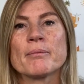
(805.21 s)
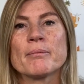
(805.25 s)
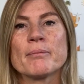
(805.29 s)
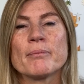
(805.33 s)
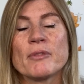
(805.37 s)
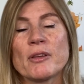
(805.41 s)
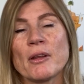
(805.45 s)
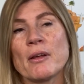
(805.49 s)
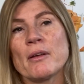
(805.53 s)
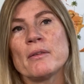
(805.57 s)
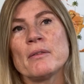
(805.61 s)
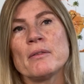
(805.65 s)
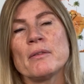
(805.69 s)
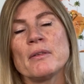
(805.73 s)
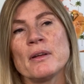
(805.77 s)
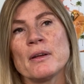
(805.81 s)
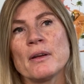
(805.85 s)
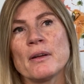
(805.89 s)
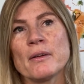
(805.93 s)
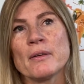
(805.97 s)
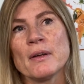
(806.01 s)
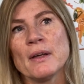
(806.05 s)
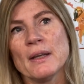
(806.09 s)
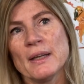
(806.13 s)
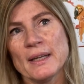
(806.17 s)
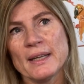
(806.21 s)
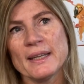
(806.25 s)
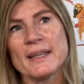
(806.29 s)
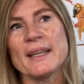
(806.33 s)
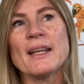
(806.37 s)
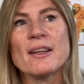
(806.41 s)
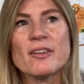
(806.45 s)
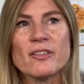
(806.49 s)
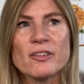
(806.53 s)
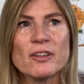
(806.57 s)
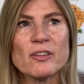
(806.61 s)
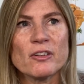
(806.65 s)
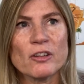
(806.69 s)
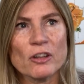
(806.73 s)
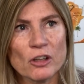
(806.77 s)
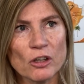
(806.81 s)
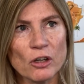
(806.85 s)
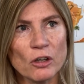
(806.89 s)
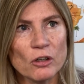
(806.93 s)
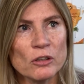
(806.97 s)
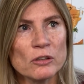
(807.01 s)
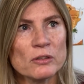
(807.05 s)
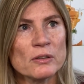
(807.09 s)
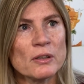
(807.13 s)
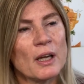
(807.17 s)
So, you know, yes, it's a
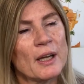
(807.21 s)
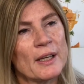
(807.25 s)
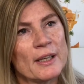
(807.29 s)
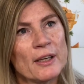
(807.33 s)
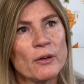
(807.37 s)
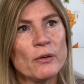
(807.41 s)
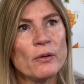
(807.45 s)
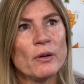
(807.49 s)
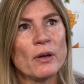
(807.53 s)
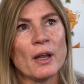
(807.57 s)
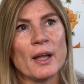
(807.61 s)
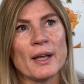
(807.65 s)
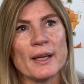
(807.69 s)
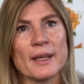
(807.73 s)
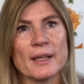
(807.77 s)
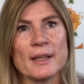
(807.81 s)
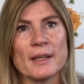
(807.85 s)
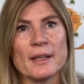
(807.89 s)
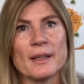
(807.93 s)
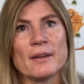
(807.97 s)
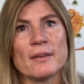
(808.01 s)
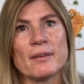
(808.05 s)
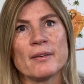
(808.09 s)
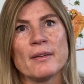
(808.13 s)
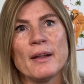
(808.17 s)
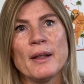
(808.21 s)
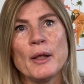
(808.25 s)
con. I don't like it.